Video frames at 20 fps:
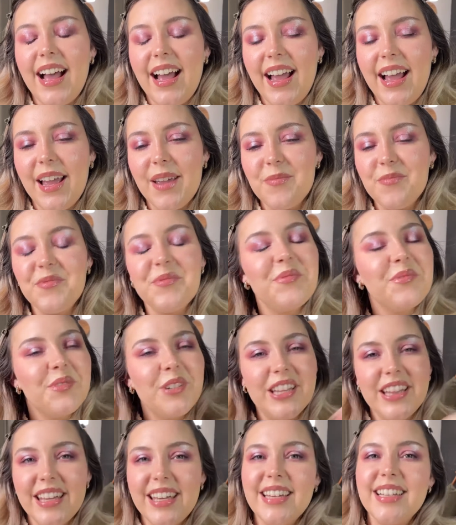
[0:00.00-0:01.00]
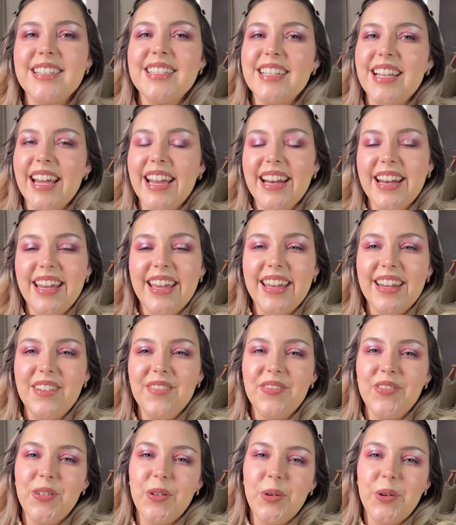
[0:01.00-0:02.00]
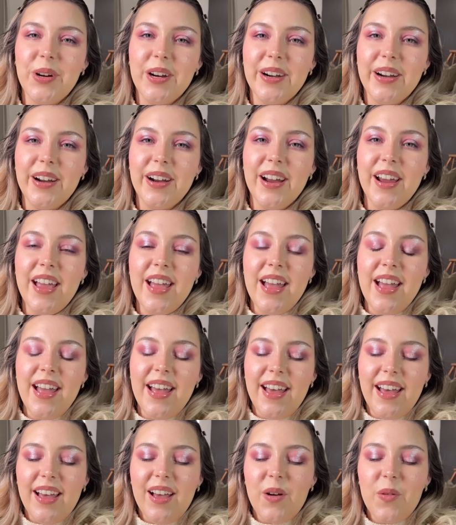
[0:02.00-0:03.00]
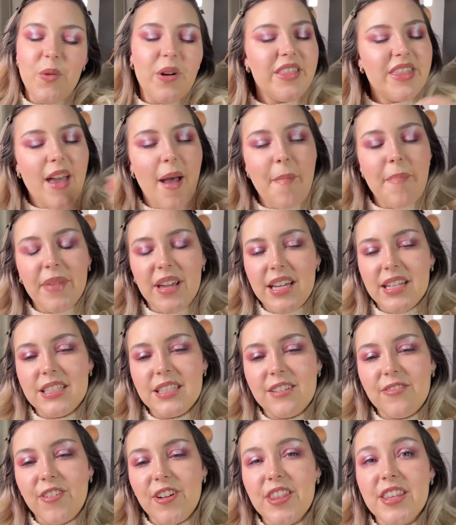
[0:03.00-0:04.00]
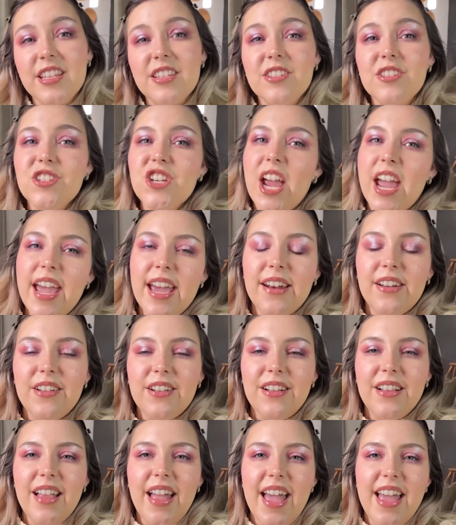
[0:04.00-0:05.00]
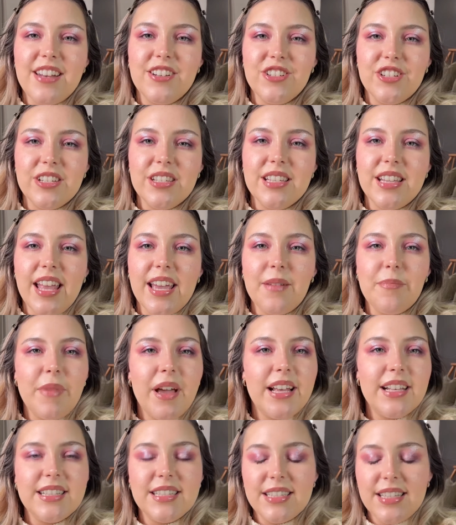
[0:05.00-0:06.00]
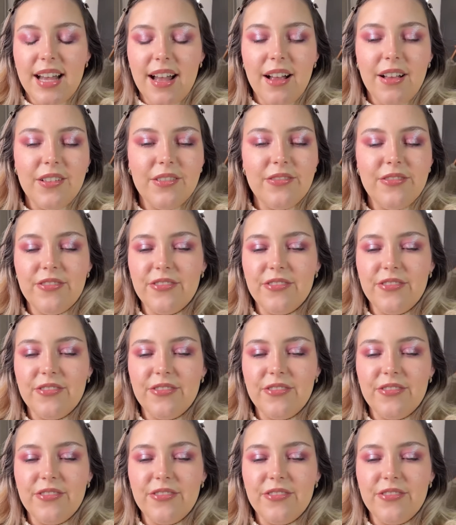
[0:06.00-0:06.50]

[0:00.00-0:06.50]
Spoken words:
I'm really excited for what that means for this channel and just like myself